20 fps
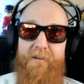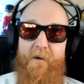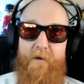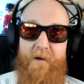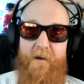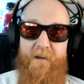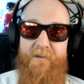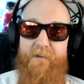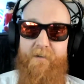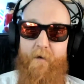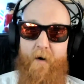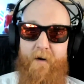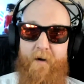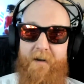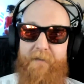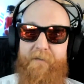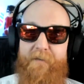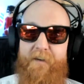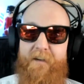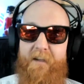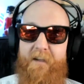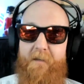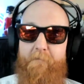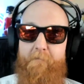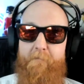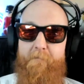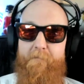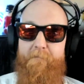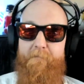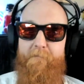is there are definitely
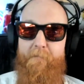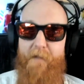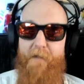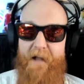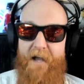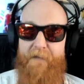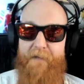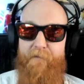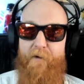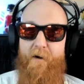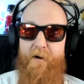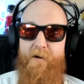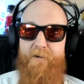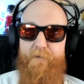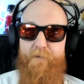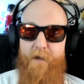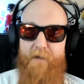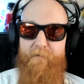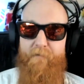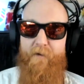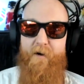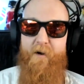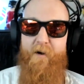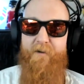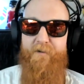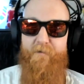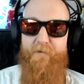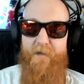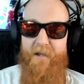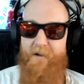black frogs, red frogs,
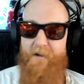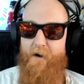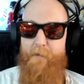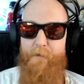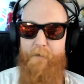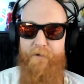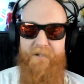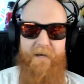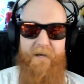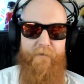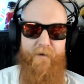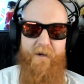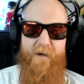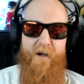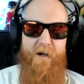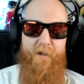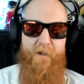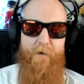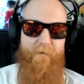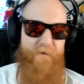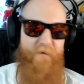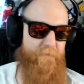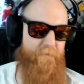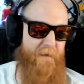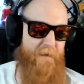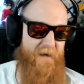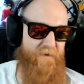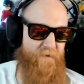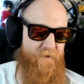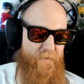like almost every color of the
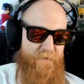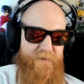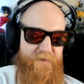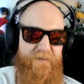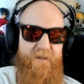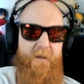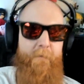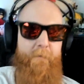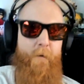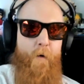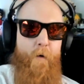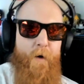spectrum, just in the yeah.